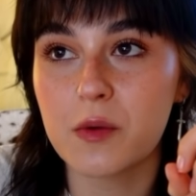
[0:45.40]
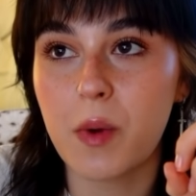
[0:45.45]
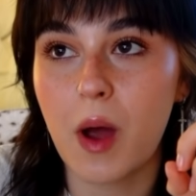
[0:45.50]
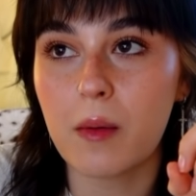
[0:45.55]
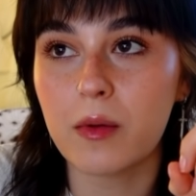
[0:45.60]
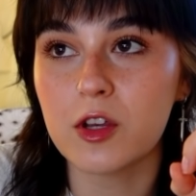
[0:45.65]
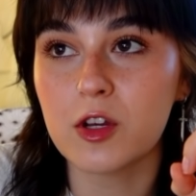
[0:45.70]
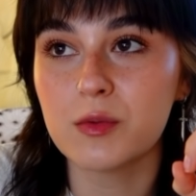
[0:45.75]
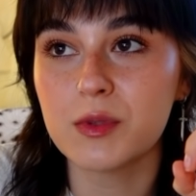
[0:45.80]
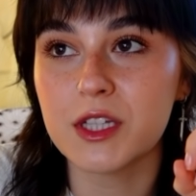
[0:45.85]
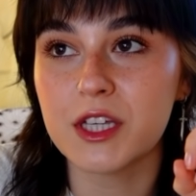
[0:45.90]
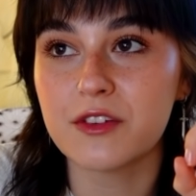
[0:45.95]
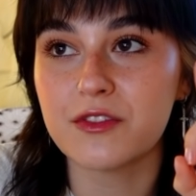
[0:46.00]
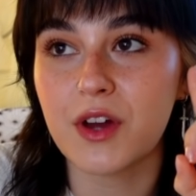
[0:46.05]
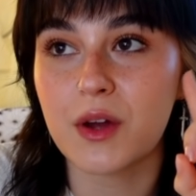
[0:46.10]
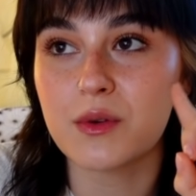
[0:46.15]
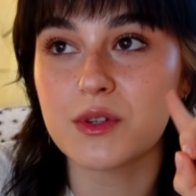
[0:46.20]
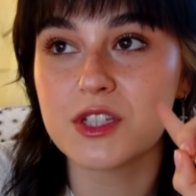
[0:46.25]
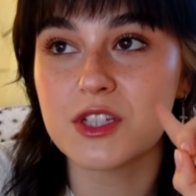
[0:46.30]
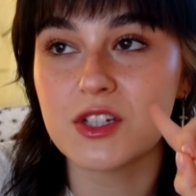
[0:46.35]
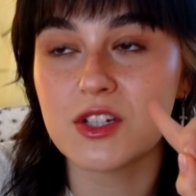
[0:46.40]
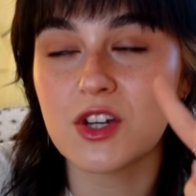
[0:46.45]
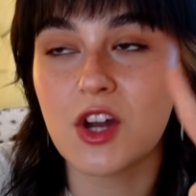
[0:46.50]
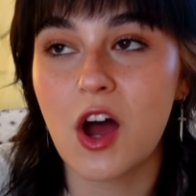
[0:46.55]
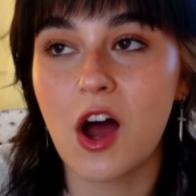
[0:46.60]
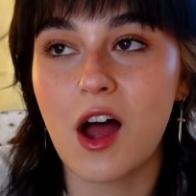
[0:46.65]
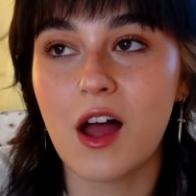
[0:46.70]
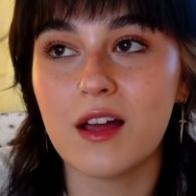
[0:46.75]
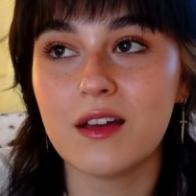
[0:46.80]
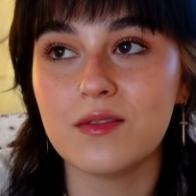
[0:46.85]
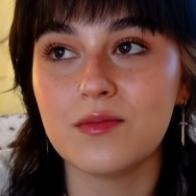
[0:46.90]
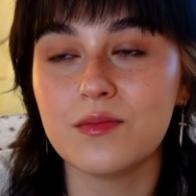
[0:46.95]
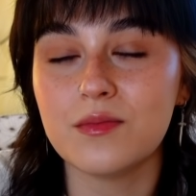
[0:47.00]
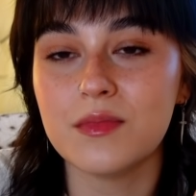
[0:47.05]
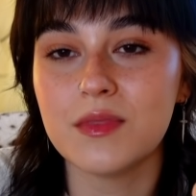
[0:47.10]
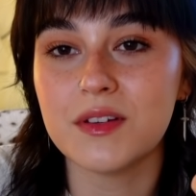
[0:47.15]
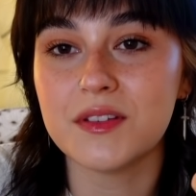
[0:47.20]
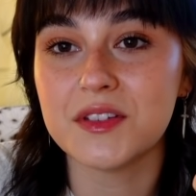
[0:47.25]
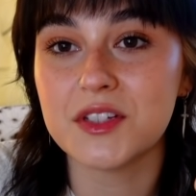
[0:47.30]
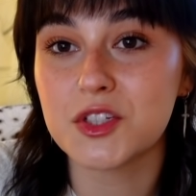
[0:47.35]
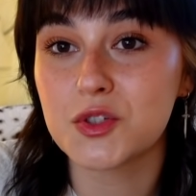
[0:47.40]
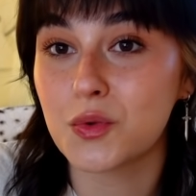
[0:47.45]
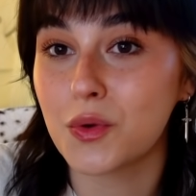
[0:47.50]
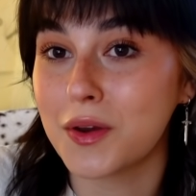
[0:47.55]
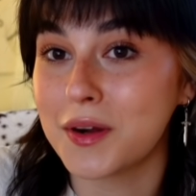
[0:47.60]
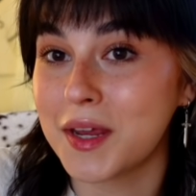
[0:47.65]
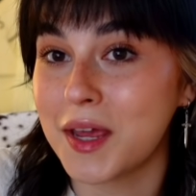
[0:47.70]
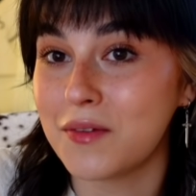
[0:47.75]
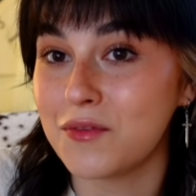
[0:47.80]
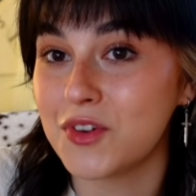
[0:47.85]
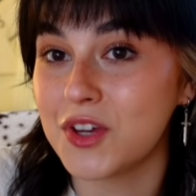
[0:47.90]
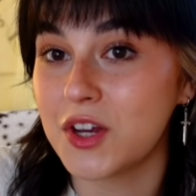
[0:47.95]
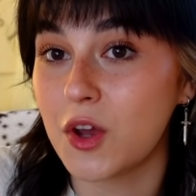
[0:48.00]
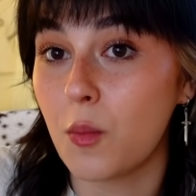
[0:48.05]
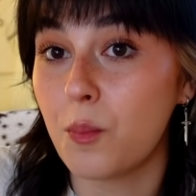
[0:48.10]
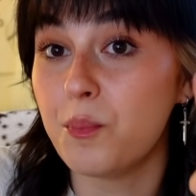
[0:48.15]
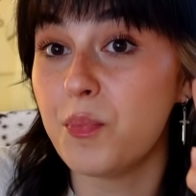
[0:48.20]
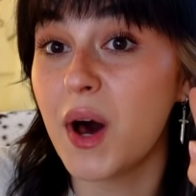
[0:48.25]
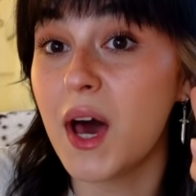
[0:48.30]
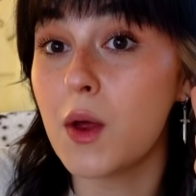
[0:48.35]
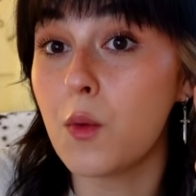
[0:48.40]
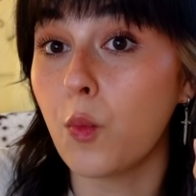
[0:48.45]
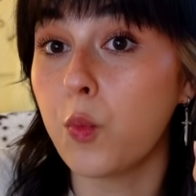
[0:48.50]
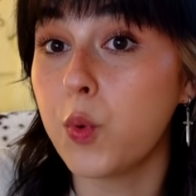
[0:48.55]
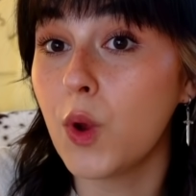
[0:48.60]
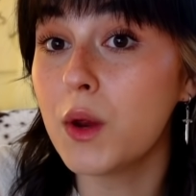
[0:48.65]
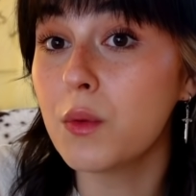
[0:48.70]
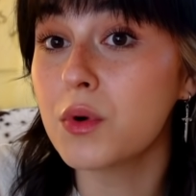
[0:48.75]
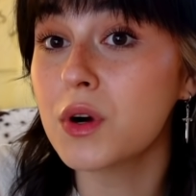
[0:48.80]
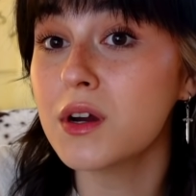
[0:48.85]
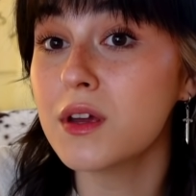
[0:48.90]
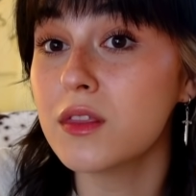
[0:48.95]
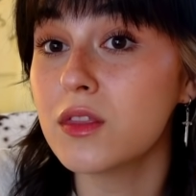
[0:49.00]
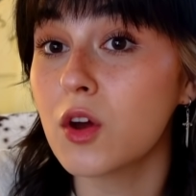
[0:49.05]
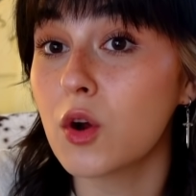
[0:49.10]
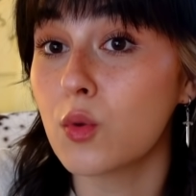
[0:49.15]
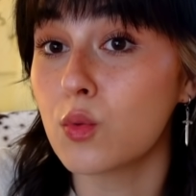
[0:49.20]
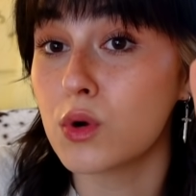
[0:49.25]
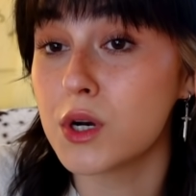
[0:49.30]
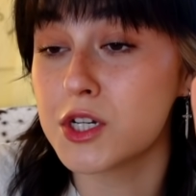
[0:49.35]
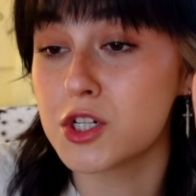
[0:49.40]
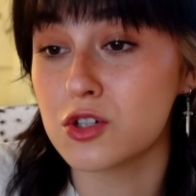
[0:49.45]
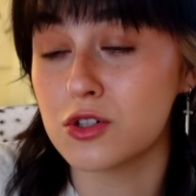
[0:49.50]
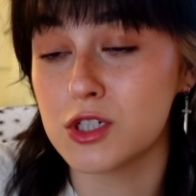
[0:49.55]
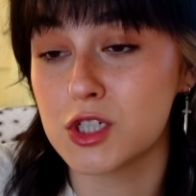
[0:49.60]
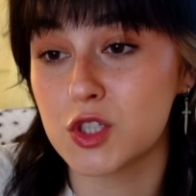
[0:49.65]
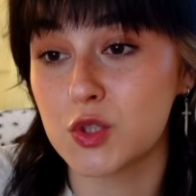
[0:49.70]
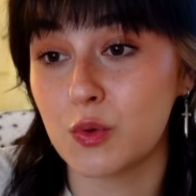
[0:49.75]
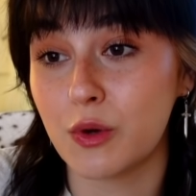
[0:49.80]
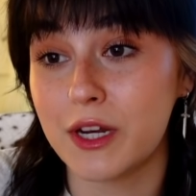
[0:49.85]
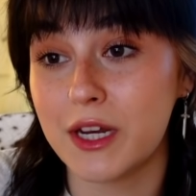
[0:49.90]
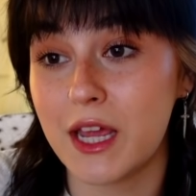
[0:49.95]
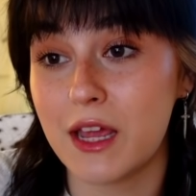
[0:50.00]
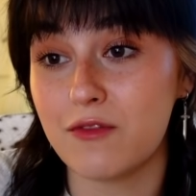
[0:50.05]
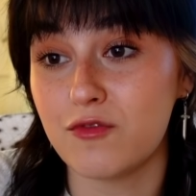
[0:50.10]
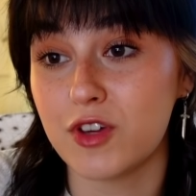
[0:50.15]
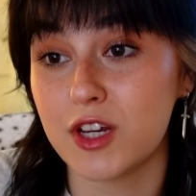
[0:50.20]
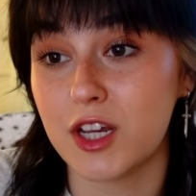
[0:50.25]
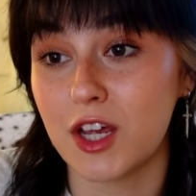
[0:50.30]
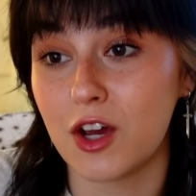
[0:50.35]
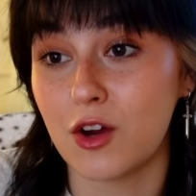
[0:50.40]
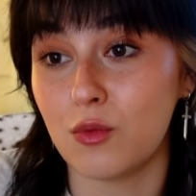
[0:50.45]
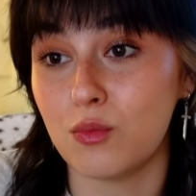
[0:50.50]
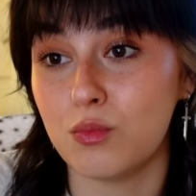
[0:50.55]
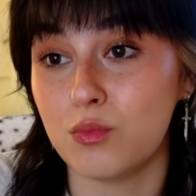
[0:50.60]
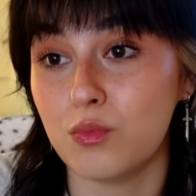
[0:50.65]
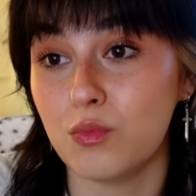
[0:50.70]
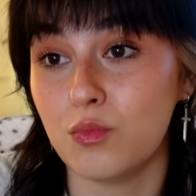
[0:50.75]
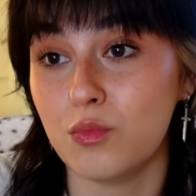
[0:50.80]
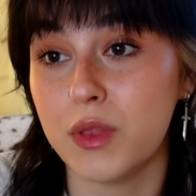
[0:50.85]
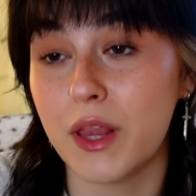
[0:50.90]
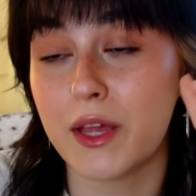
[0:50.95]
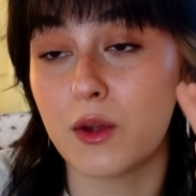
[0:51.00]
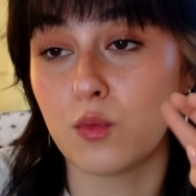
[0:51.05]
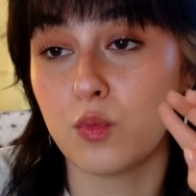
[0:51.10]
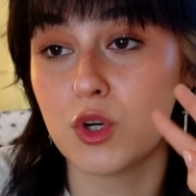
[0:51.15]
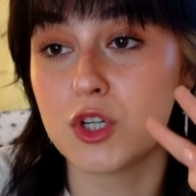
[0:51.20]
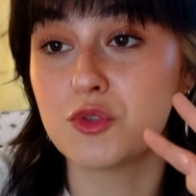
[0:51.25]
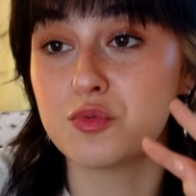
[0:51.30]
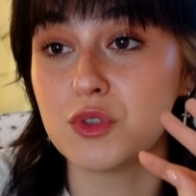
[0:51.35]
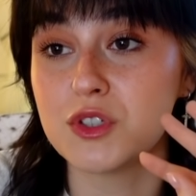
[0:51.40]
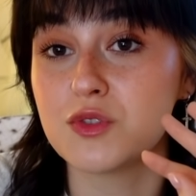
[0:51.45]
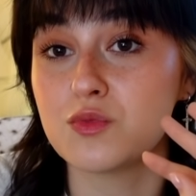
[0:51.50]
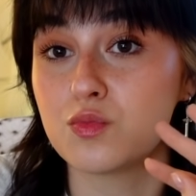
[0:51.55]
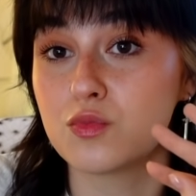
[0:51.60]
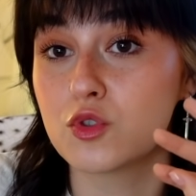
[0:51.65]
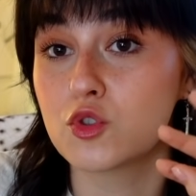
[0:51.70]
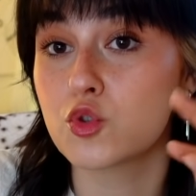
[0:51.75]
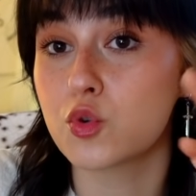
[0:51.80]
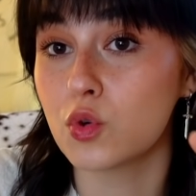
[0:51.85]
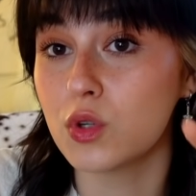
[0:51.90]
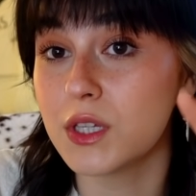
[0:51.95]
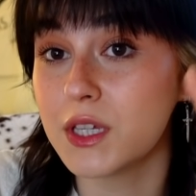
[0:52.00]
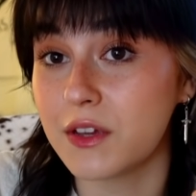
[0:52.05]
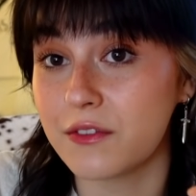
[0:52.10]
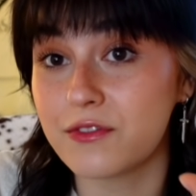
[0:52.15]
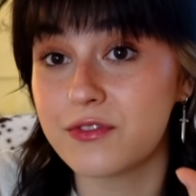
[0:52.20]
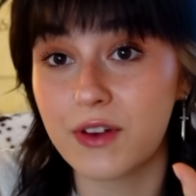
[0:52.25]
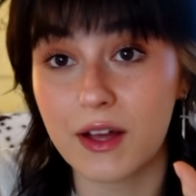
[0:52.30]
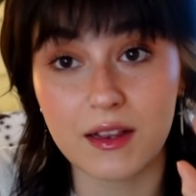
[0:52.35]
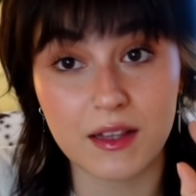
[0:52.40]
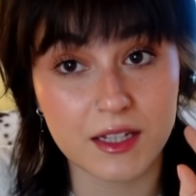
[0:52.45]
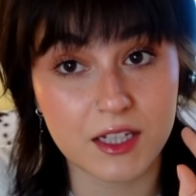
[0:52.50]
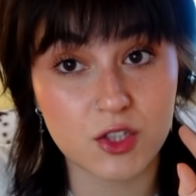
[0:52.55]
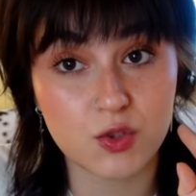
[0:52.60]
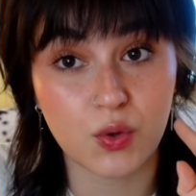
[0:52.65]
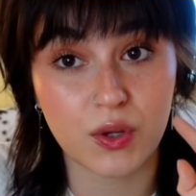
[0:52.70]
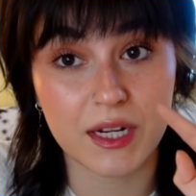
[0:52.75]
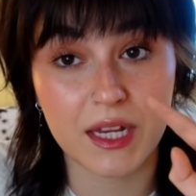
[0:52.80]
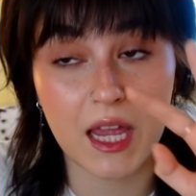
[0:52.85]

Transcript: to popular belief, I was not in the Squid Game video, but we were in the original Squid Game video, like which was truly it felt like Squid